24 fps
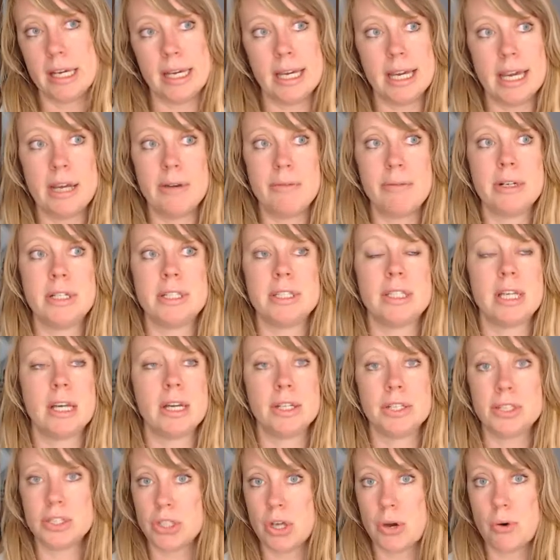it was
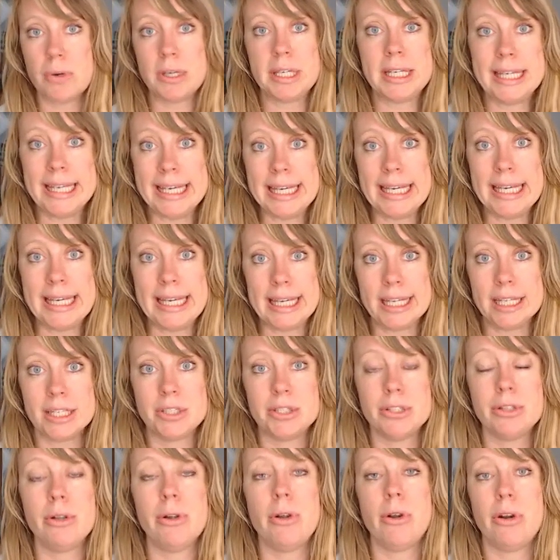so key
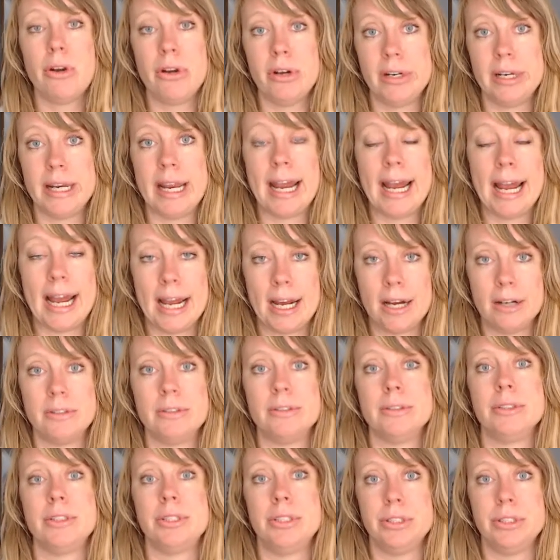to learn how